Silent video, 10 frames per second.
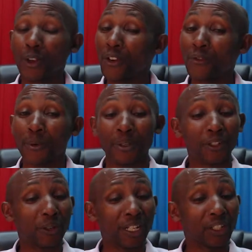
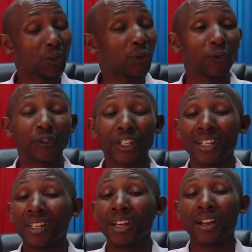Information is to
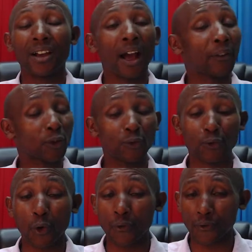
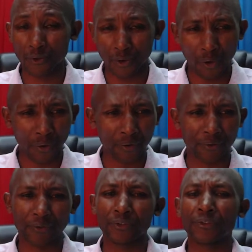flow
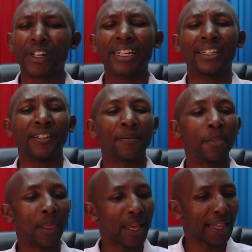freely.
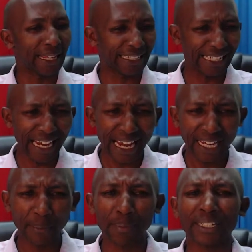The chair
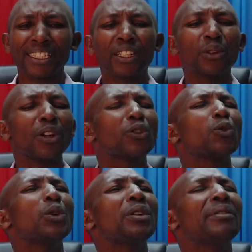in particular
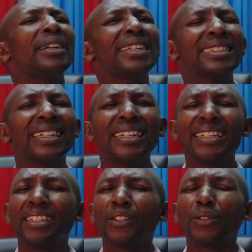should reason
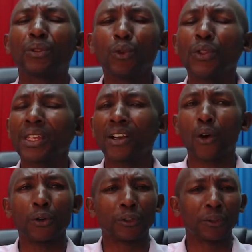to the
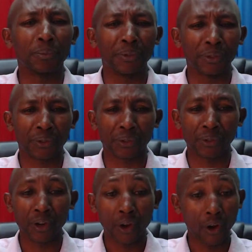
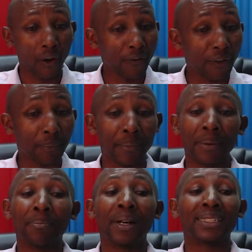contribution of the
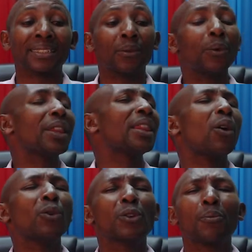members
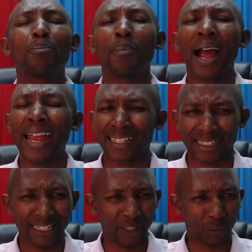without
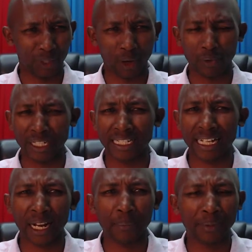biasness, without
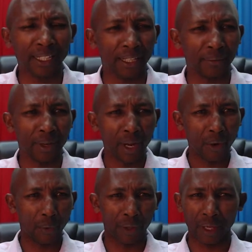interrupting them,
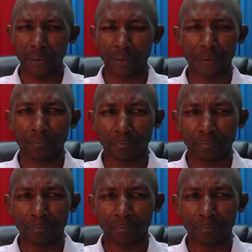without